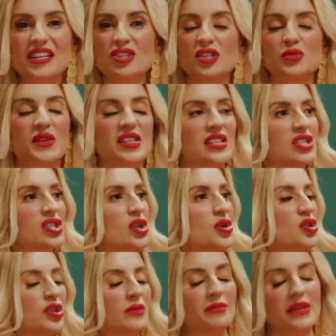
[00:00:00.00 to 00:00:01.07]
think just with this
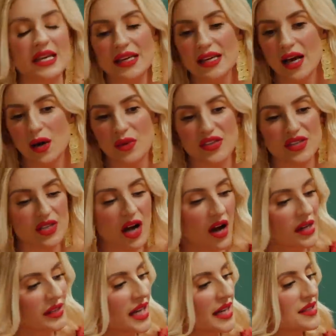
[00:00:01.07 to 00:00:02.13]
social media, with this
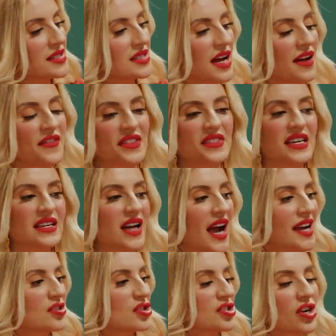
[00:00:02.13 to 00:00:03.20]
online stuff, I think
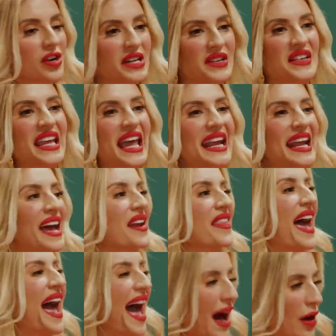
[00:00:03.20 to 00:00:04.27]
guys just aren't even getting out
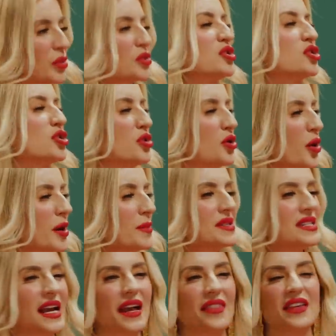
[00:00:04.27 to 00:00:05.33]
of the house. Do you know what I'm
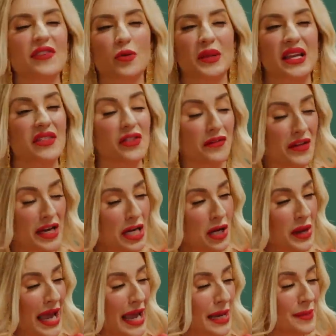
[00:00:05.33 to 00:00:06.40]
saying? I think they're playing their
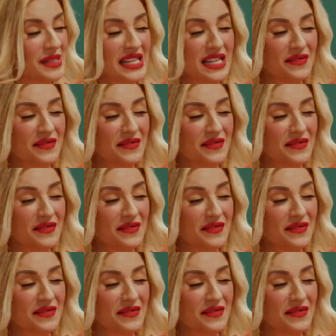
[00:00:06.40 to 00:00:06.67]
video games.